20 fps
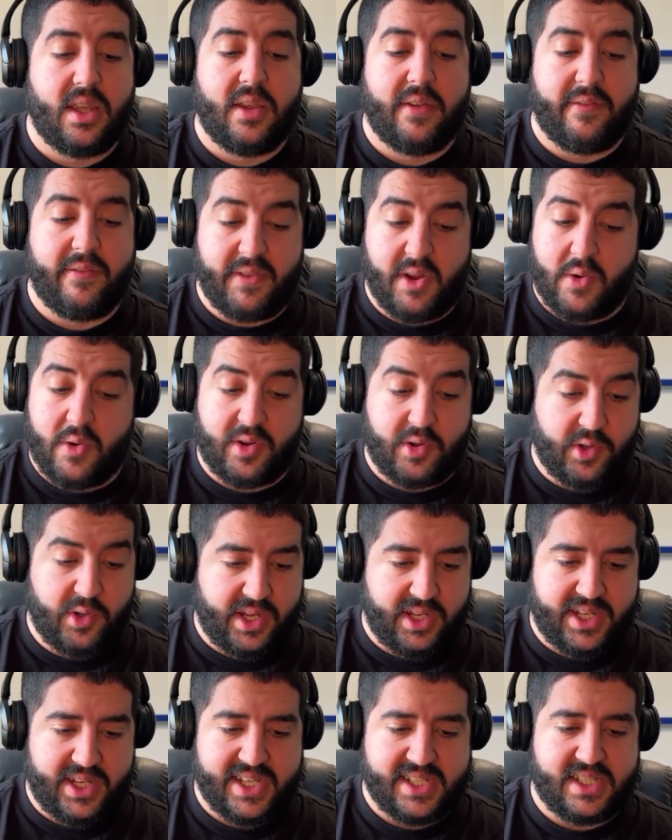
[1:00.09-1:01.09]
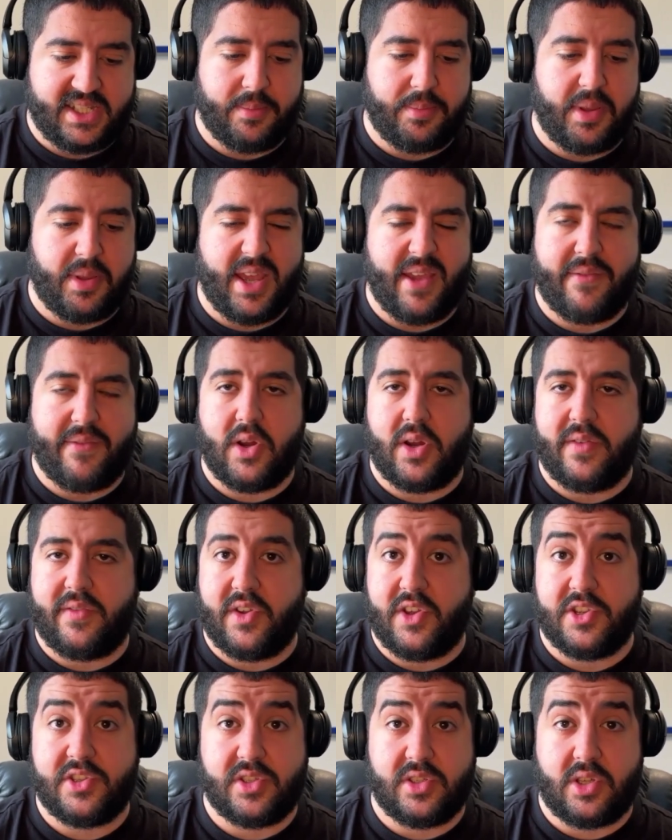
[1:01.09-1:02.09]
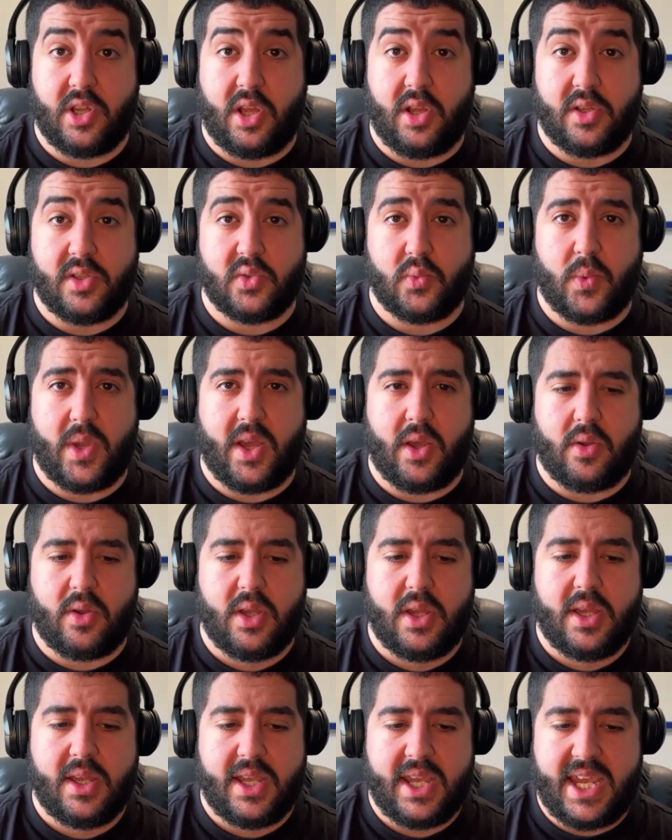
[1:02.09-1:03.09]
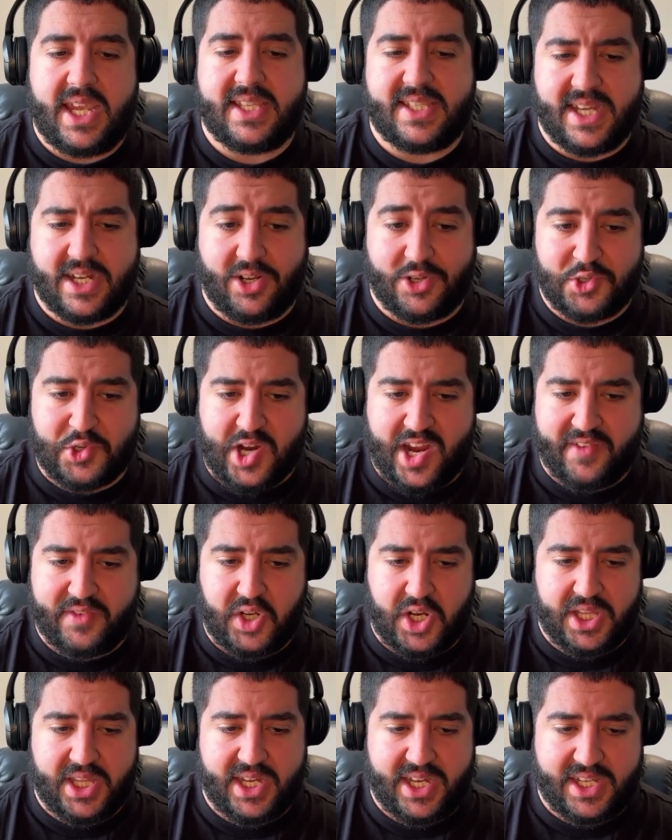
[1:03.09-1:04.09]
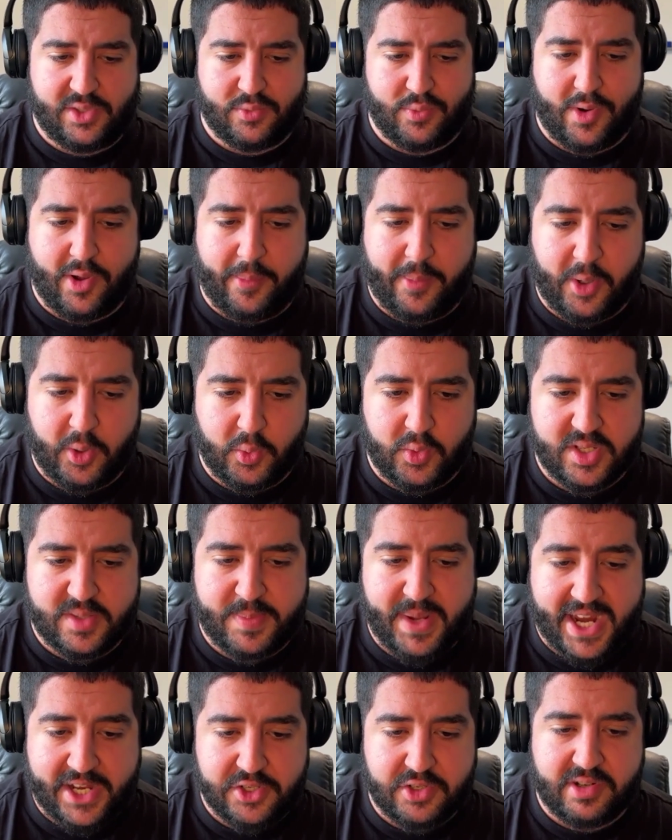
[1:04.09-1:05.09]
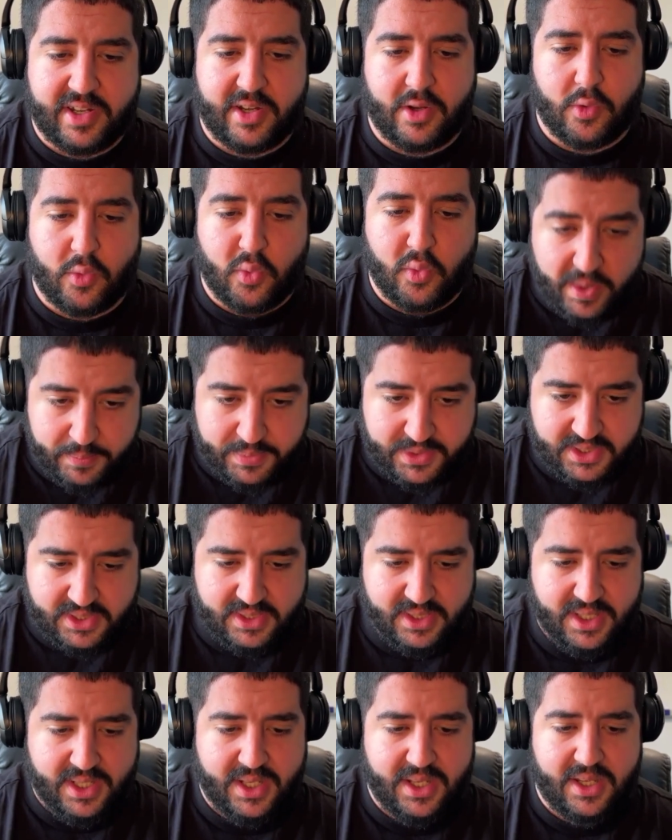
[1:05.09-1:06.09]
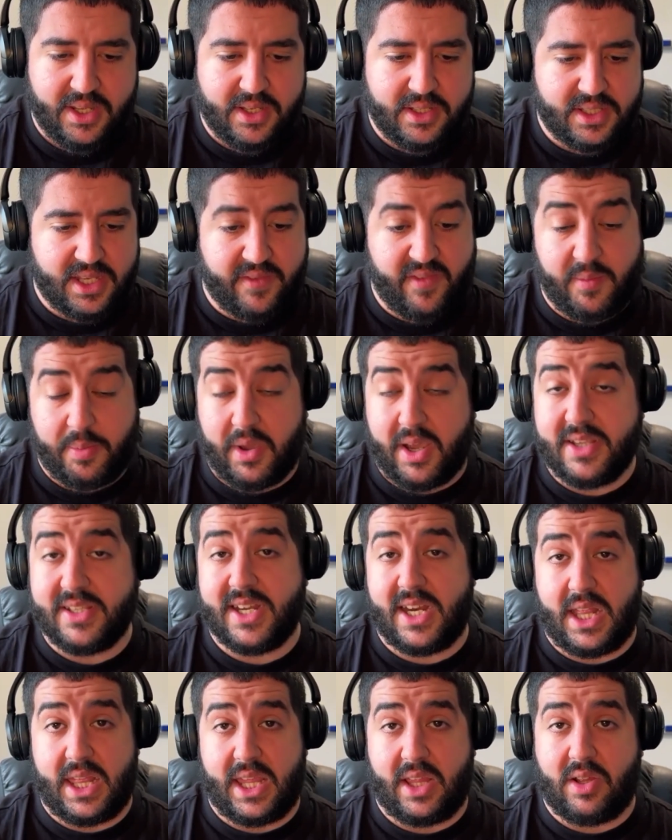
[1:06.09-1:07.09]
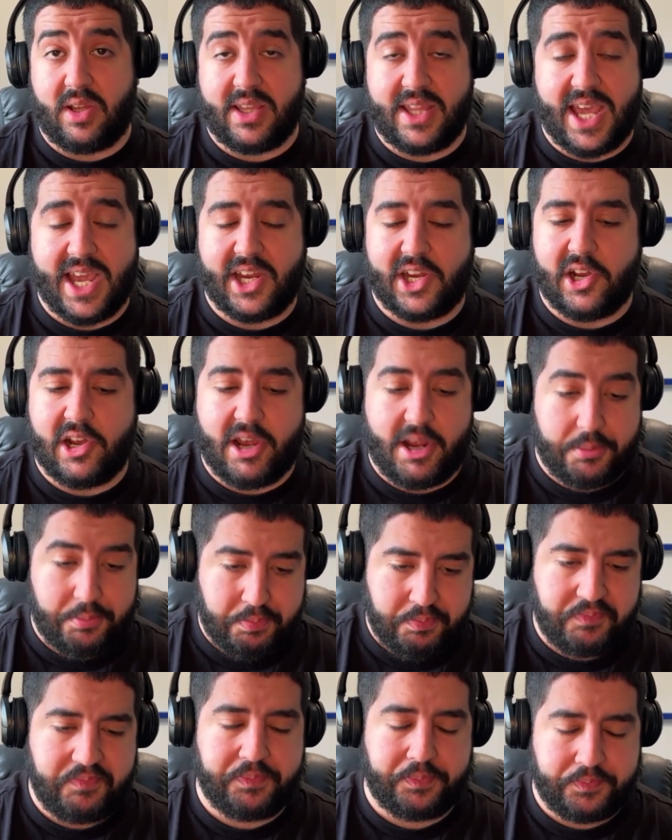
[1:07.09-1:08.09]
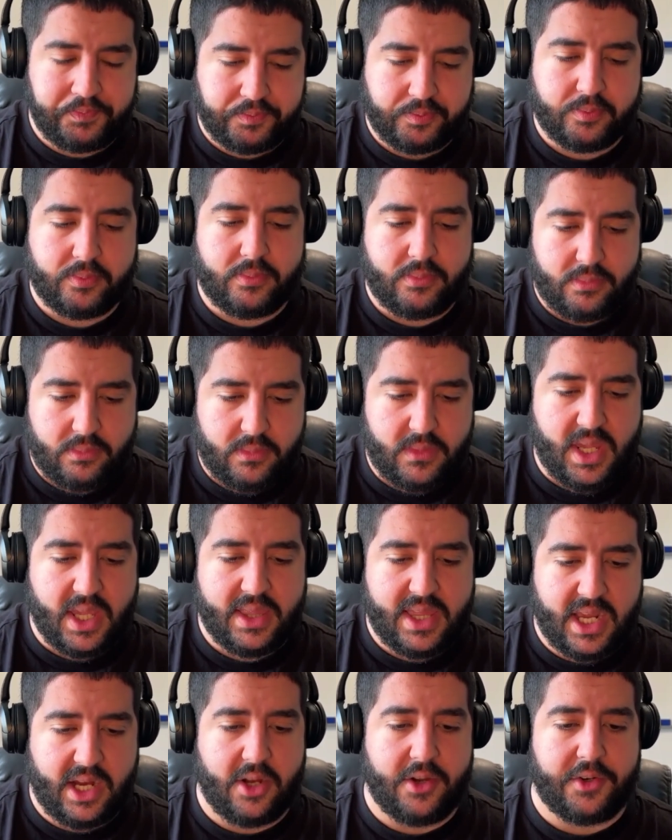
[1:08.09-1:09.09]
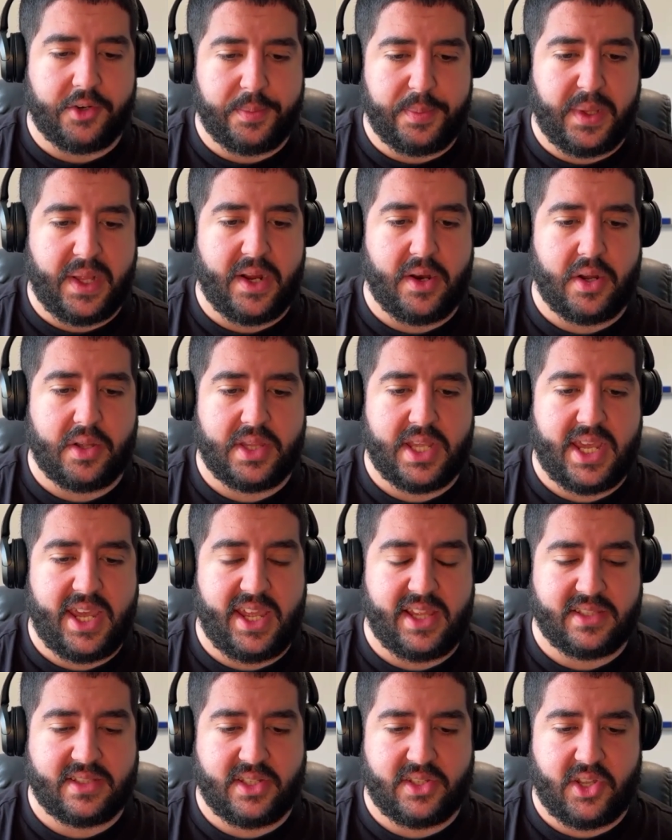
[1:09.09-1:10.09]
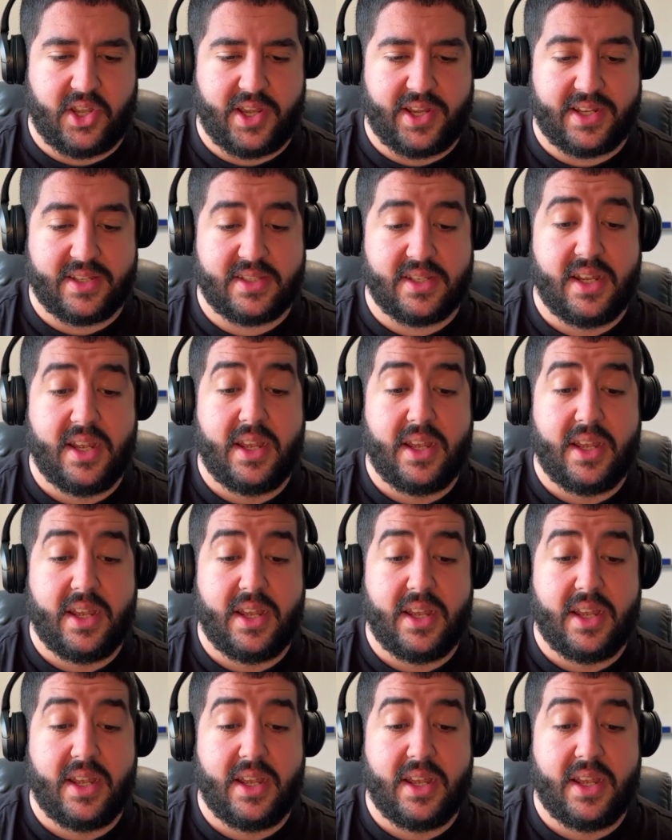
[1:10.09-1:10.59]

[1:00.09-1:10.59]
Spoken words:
very good contested player, very versatile as well. He said on draft night that his role model was Patrick Cripps. So if he plays anything like that guy, they got a good player on their hands, the Tigers.